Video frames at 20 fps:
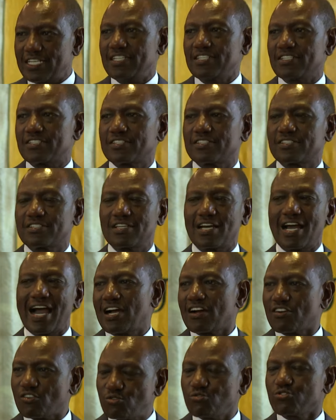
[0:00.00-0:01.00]
is
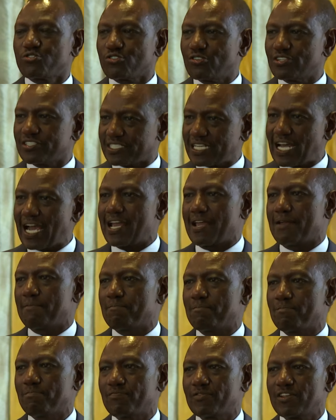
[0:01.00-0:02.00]
a crucial time
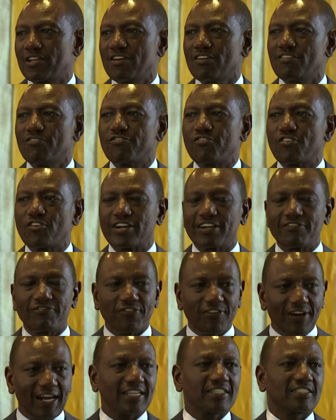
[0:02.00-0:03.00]
for
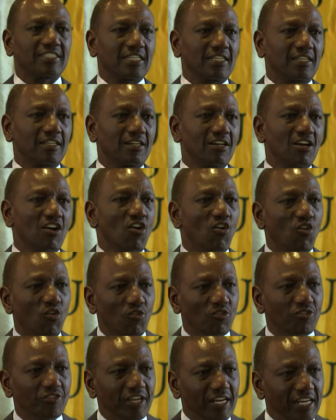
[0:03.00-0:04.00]
reflecting
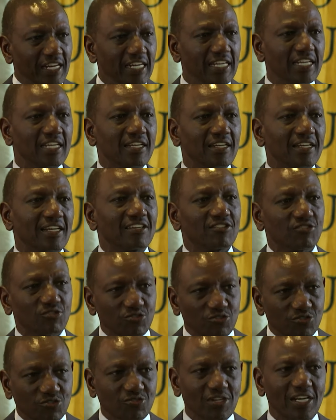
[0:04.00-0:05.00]
on the need to
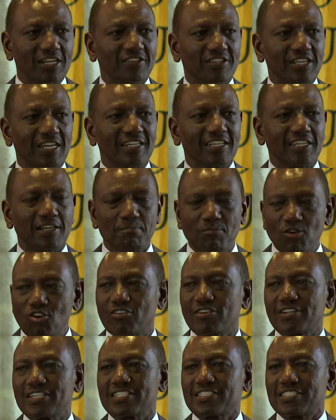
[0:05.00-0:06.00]
strengthen
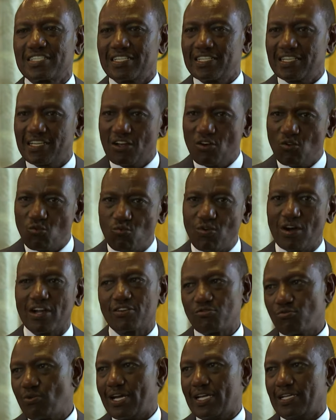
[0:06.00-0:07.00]
democracy
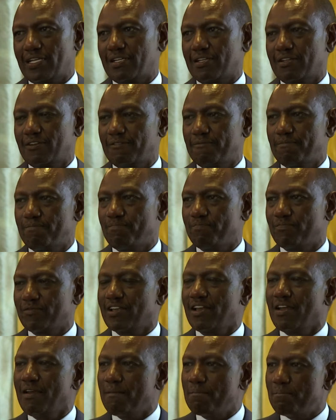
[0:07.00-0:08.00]
worldwide.
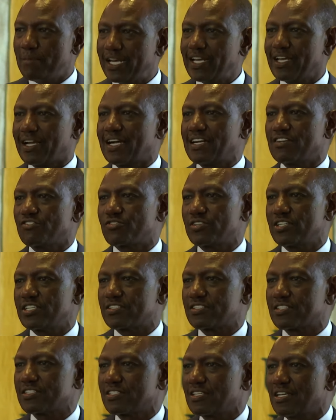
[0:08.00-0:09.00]
Many
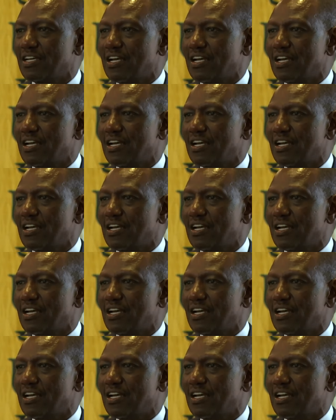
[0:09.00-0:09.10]
countries